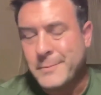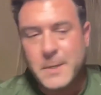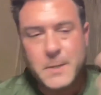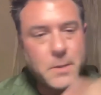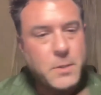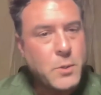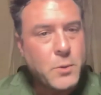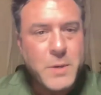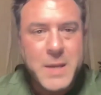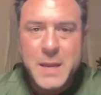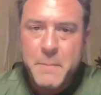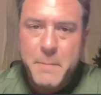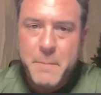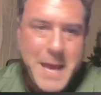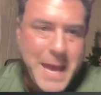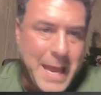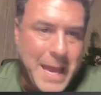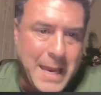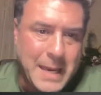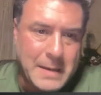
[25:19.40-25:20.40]
You get
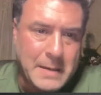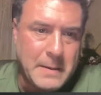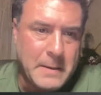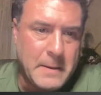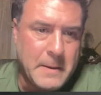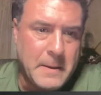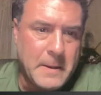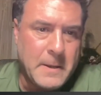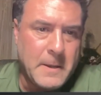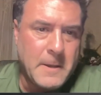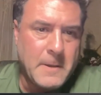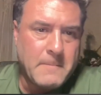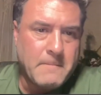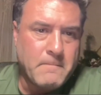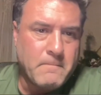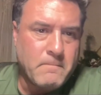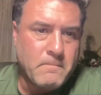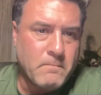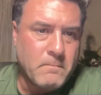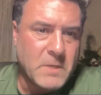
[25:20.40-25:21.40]
paid.
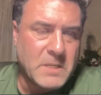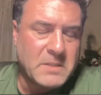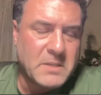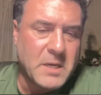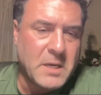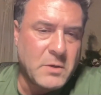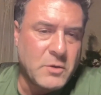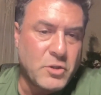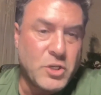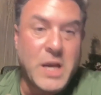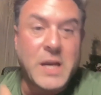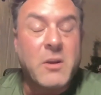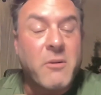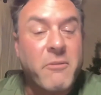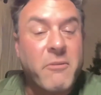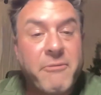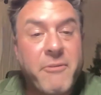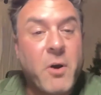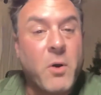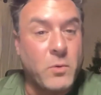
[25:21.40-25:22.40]
Let's say you check
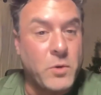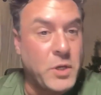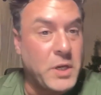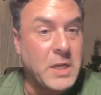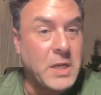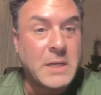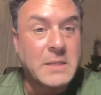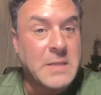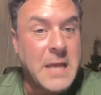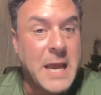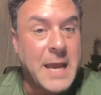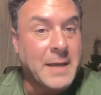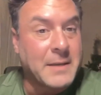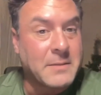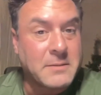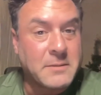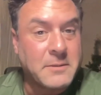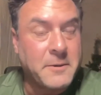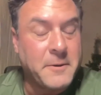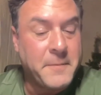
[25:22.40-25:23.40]
your phone. You get a
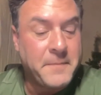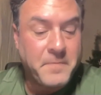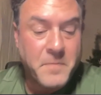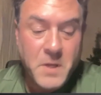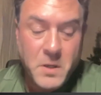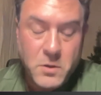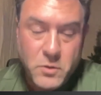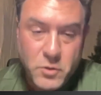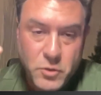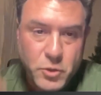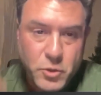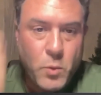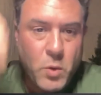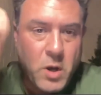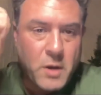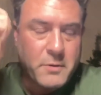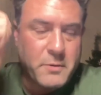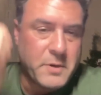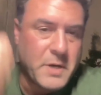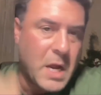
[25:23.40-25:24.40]
text,
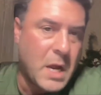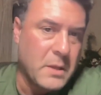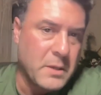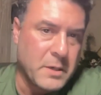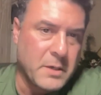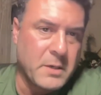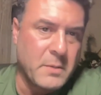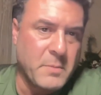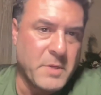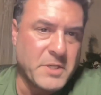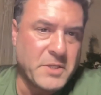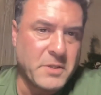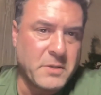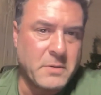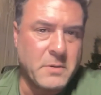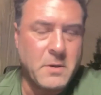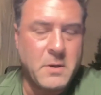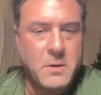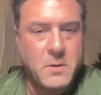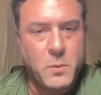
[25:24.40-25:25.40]
$200 commission
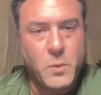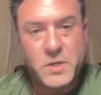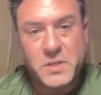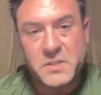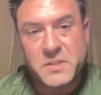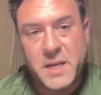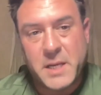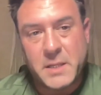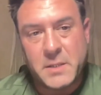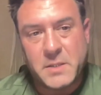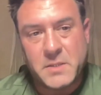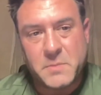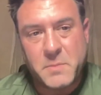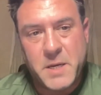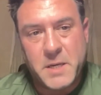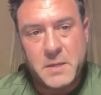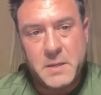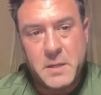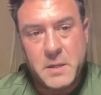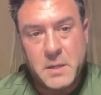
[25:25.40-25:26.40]
when a sale is
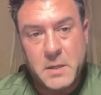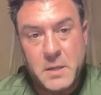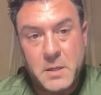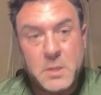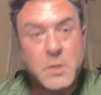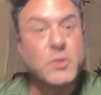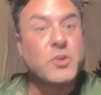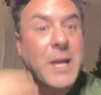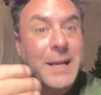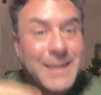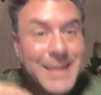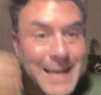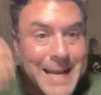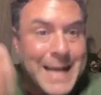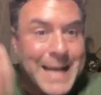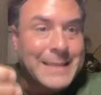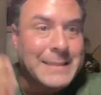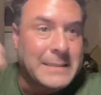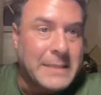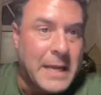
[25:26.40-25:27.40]
made. You check the
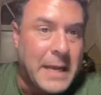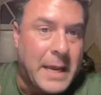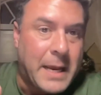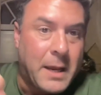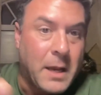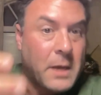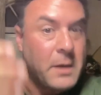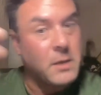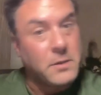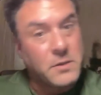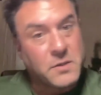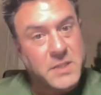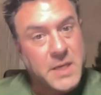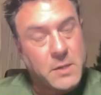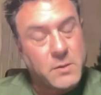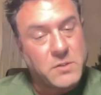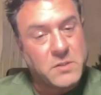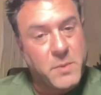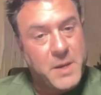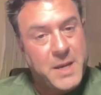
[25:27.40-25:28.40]
next day, another
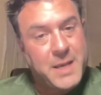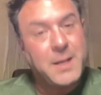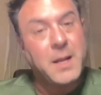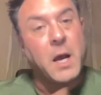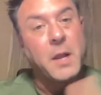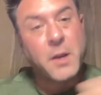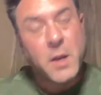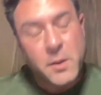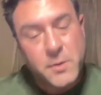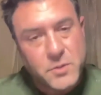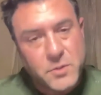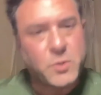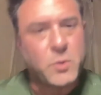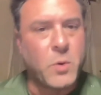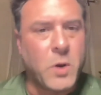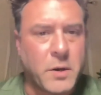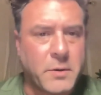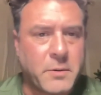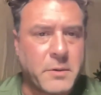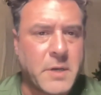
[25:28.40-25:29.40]
sale is made, another
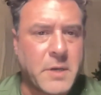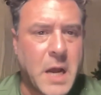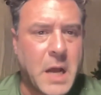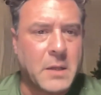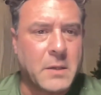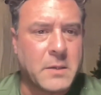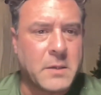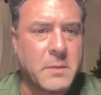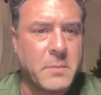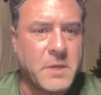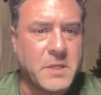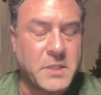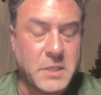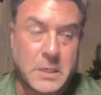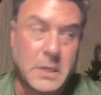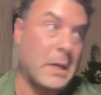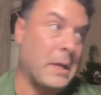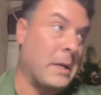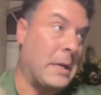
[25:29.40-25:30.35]
$200 commission.